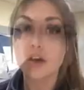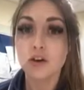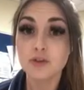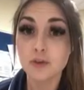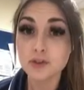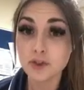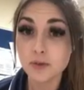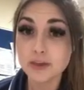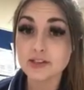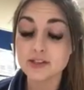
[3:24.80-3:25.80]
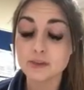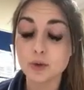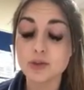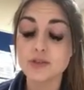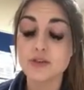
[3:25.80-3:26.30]
From a diabetes
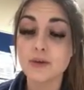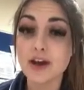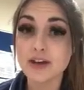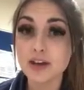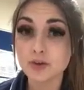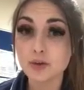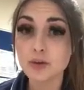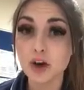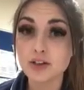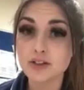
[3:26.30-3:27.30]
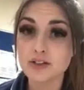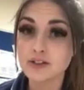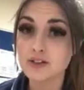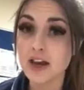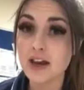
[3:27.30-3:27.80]
point of view, our national
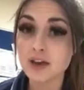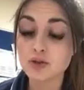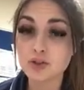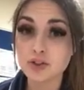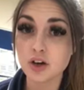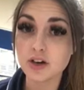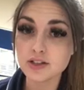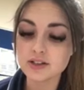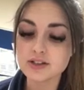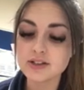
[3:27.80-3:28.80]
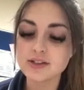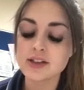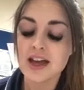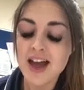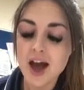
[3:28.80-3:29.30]
guidance and our trust guidance
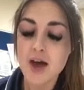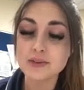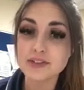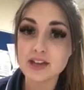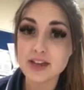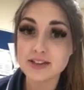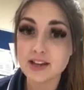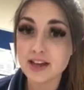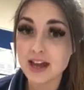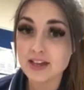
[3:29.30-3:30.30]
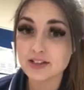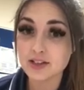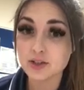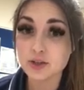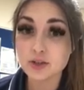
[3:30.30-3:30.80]
states that
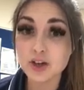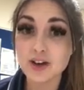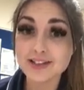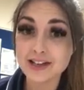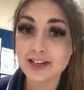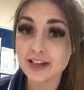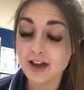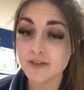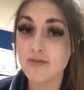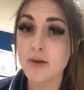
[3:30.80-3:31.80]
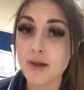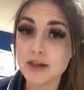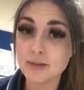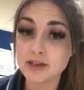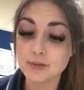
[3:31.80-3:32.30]
ladies should ideally have their
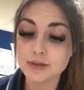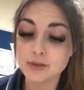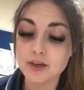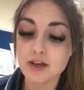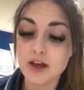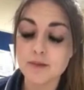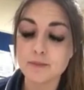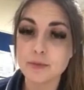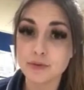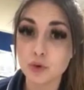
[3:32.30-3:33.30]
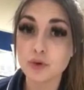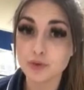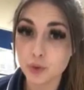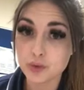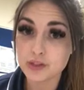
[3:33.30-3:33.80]
babies before
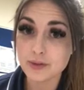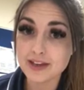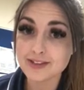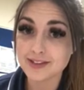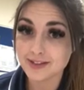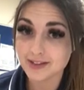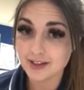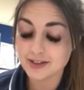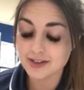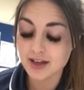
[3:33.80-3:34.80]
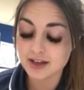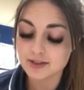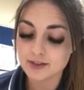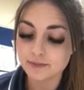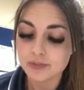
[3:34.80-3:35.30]
40 weeks and 6 days.